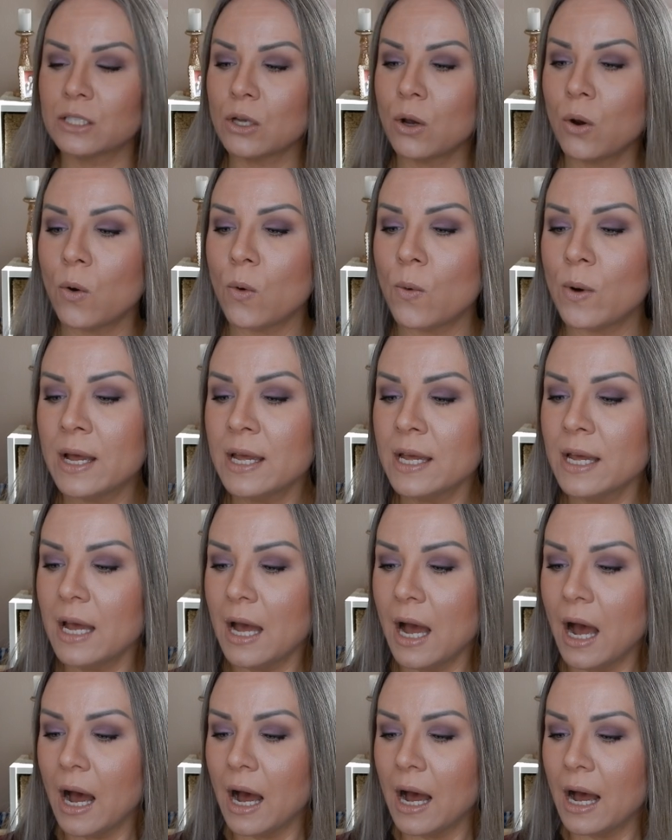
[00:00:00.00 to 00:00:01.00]
So
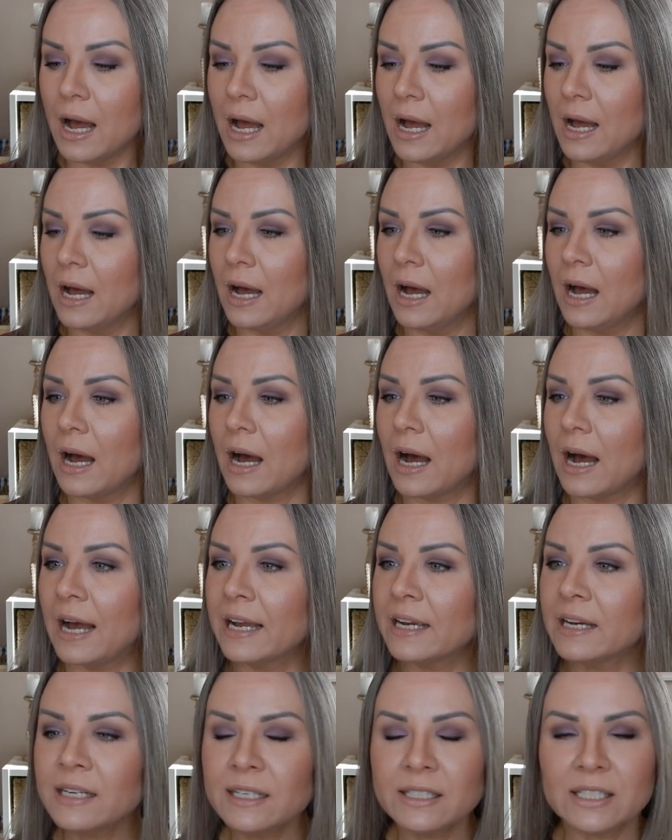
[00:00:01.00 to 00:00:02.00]

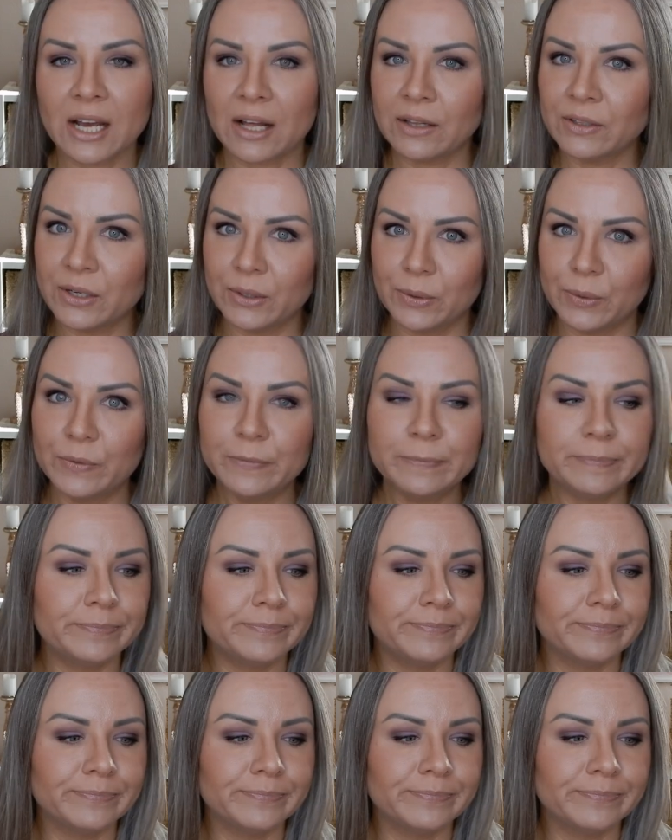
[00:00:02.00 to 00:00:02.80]
I gotta tell you,